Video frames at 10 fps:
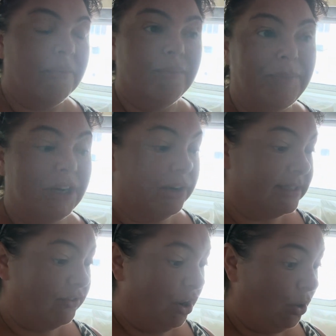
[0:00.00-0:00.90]
because
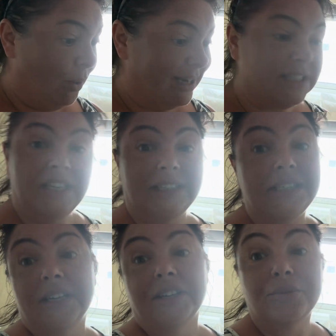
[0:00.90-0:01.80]
I've got quite an early
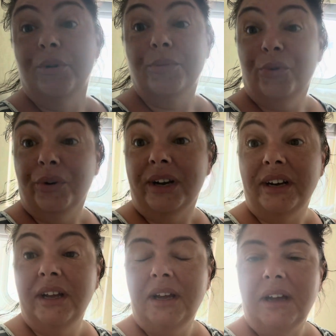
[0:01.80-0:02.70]
start tomorrow
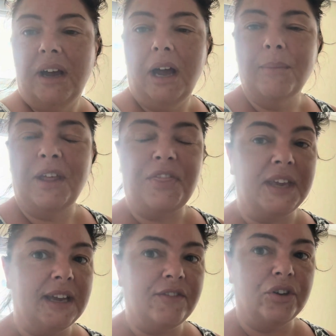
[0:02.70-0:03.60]
morning. I
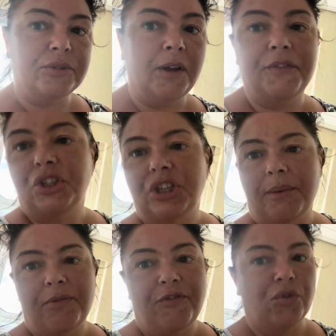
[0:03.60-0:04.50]
think I've got to be off the
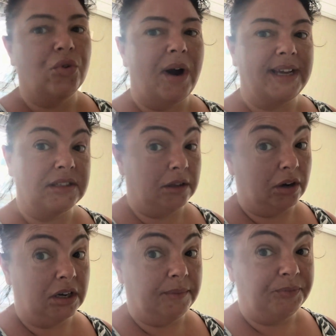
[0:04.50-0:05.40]
ship for 8
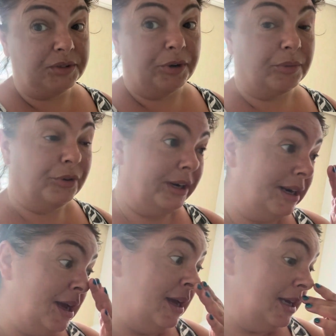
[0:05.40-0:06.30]
o'clock tomorrow
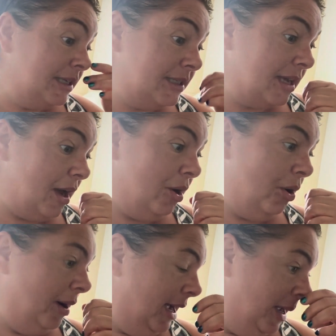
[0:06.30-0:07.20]
morning.
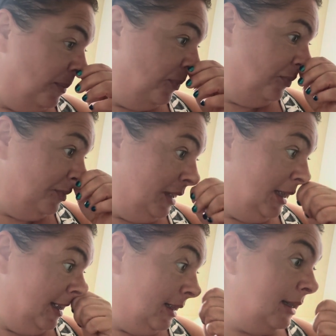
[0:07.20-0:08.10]
So
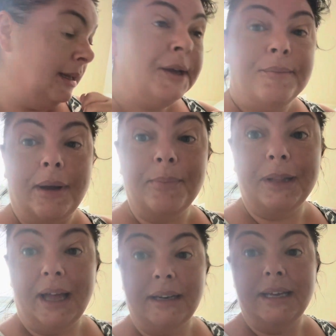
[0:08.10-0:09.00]
my
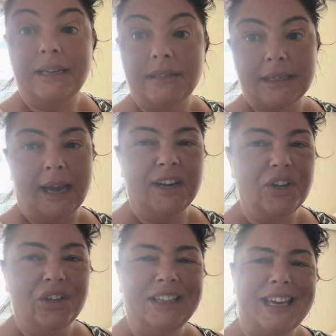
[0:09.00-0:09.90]
plan is to get an
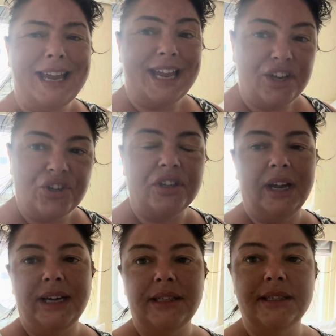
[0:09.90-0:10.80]
early-ish
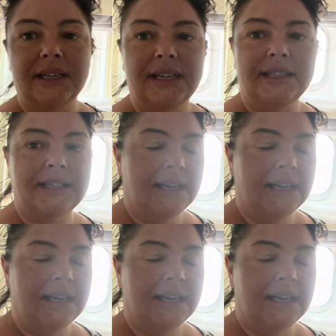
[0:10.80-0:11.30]
night tonight.